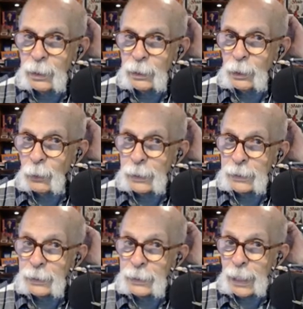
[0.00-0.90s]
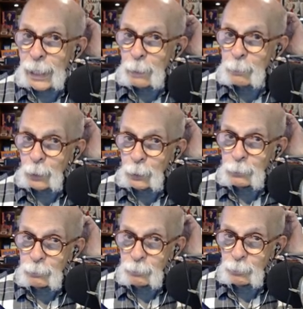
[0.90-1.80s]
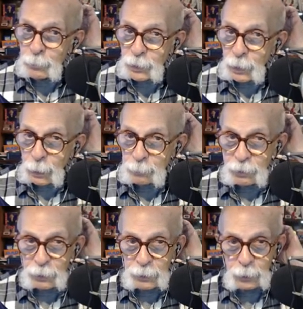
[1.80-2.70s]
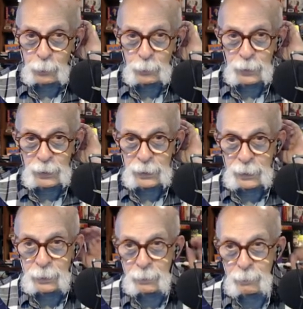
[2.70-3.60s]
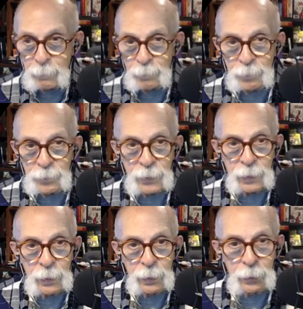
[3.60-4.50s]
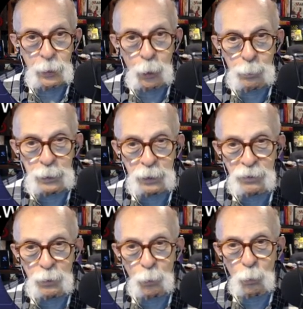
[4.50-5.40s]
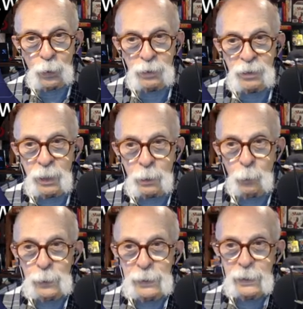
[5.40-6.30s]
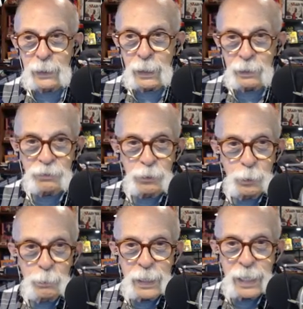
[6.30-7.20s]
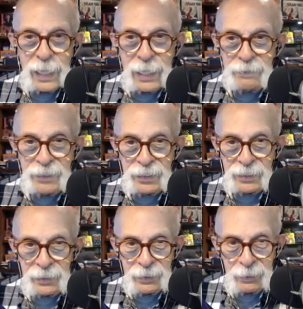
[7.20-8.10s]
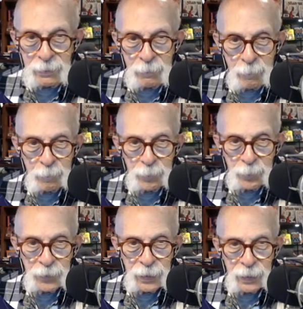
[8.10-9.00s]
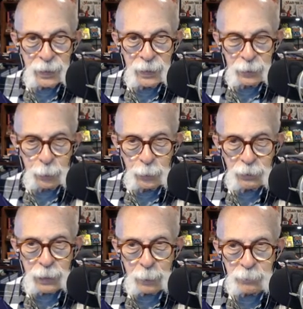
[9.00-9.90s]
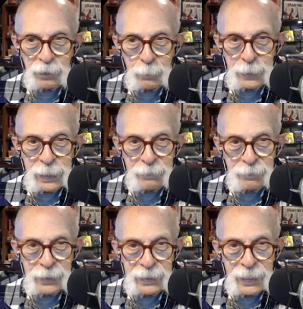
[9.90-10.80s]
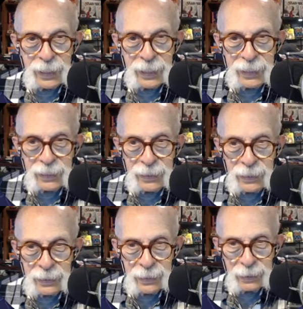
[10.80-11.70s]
No, I need ammo. I'm studying Houdini. No, but it's the worst Halloween costume ever. No, this happens to me every day.